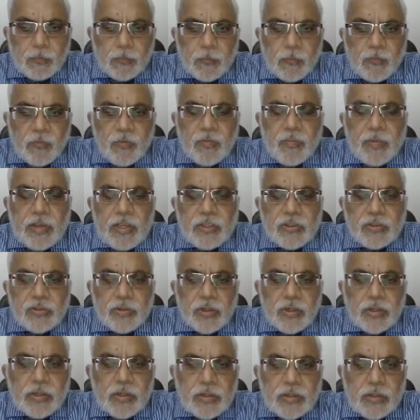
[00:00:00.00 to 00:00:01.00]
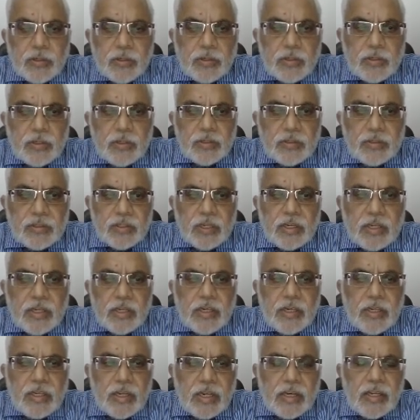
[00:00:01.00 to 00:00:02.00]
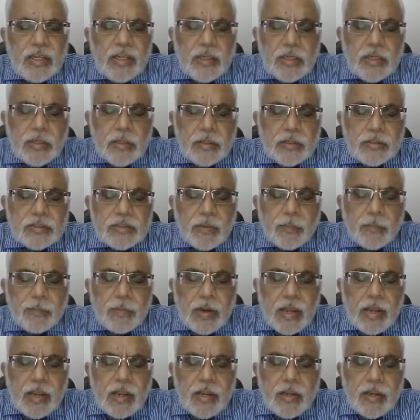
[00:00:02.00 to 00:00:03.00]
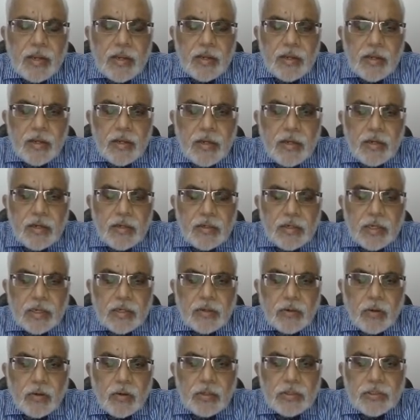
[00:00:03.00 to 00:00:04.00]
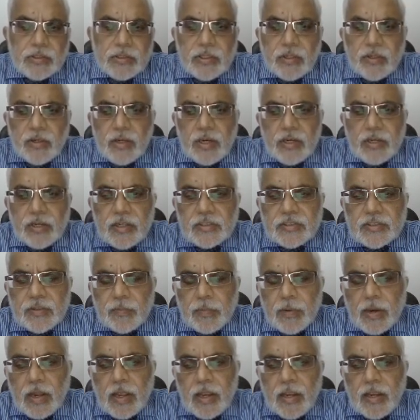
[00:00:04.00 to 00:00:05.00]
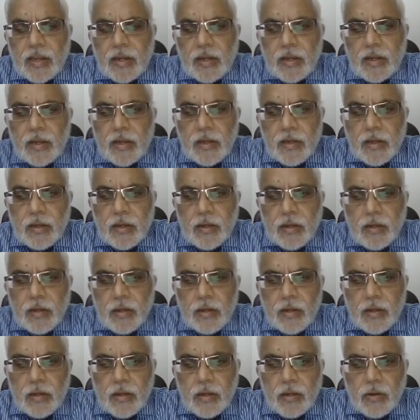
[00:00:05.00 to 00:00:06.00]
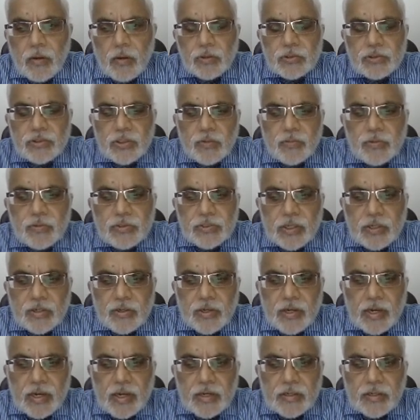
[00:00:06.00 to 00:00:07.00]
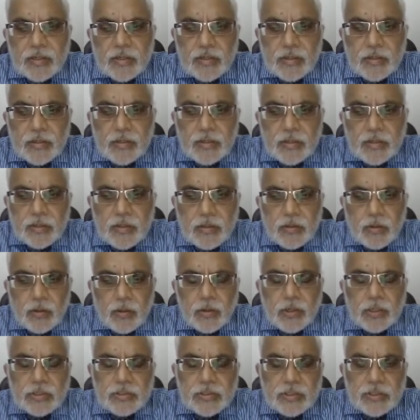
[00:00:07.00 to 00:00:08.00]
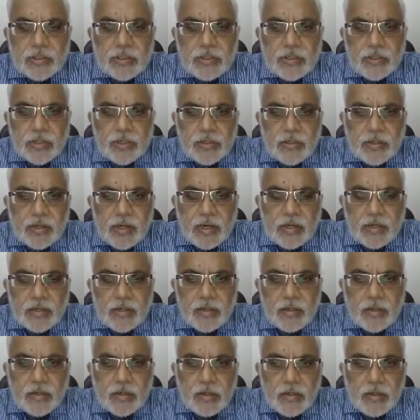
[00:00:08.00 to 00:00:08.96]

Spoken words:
we make sure that in any supply, technology related supply or service contract or consultant contract,